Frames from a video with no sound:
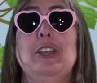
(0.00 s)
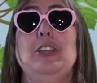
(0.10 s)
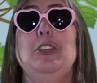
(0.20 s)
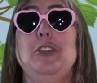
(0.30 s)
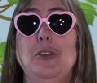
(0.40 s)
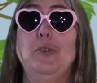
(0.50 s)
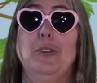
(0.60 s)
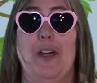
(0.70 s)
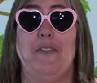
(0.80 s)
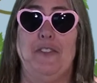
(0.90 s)
You
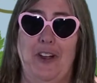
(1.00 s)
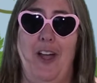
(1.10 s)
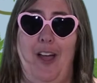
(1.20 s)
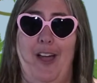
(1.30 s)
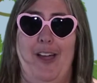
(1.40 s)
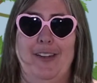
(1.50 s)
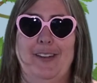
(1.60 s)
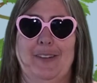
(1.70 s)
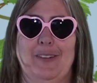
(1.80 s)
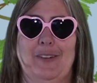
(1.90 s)
love
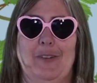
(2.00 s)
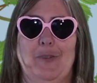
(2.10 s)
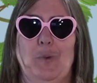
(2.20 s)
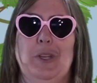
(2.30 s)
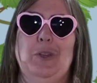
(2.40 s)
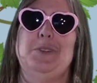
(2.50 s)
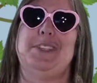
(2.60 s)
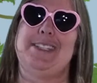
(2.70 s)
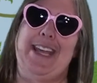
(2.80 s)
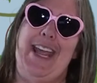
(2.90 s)
God when you
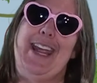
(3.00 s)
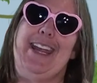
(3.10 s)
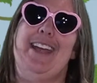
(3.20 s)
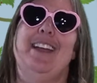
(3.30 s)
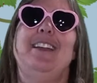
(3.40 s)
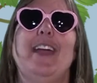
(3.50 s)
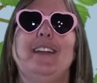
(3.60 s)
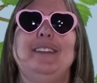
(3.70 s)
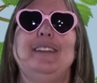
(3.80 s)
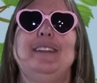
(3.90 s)
stay
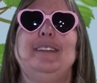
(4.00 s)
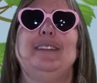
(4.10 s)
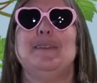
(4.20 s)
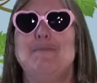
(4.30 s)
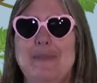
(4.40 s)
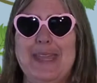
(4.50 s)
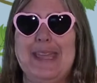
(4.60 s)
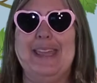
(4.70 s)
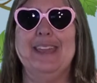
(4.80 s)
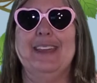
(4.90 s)
connected to
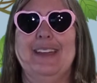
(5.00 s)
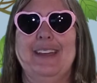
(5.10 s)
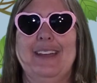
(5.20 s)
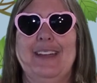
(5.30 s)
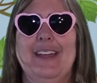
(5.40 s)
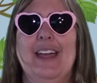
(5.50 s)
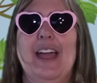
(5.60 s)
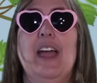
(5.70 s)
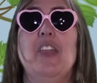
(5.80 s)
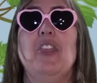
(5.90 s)
me.
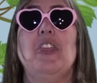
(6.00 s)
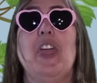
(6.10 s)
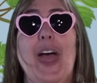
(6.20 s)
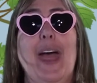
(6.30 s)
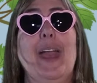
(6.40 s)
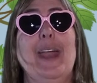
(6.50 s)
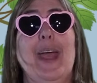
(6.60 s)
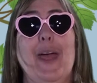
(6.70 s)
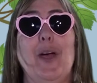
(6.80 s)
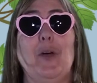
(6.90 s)
And that
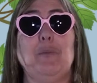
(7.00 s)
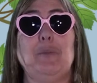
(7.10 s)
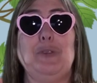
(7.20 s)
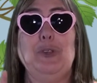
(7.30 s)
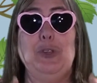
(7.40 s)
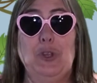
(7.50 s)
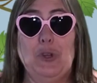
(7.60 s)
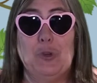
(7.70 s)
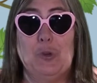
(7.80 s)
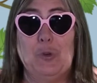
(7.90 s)
helps
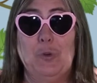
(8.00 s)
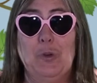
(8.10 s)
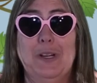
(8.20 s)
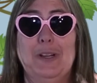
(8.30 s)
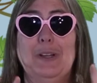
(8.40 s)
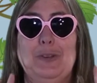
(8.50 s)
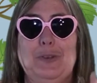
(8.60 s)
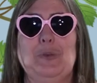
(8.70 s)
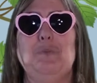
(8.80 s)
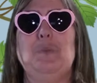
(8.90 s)
you
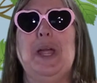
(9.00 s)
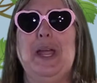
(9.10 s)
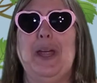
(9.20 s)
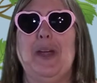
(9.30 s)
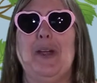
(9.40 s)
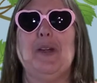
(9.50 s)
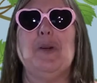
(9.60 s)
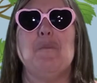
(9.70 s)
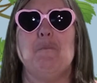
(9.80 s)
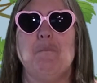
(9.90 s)
to
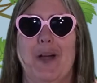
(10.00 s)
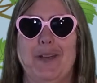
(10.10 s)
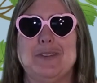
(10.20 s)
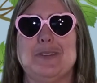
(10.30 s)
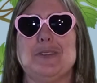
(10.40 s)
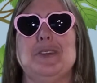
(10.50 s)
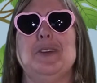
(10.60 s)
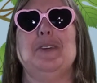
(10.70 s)
bear much